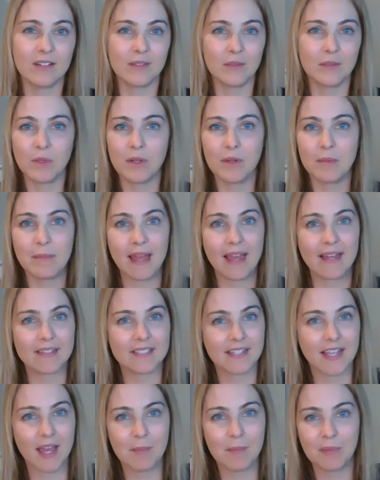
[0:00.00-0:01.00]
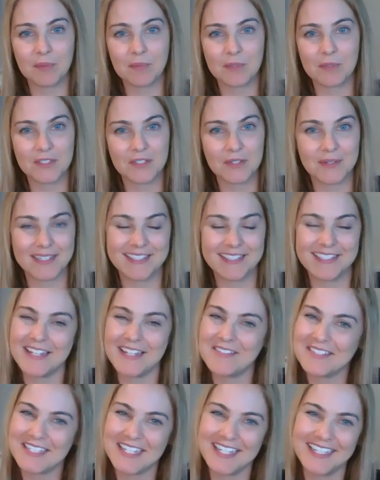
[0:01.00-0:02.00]
We'll mask up and we'll do it.
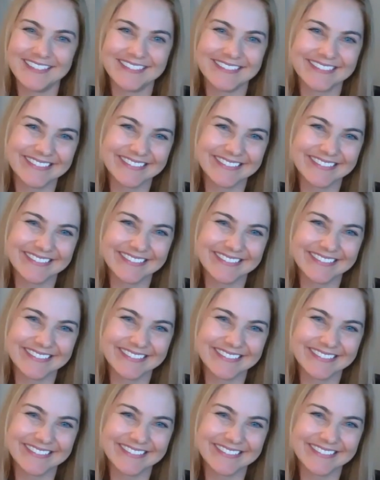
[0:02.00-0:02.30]
Sounds good.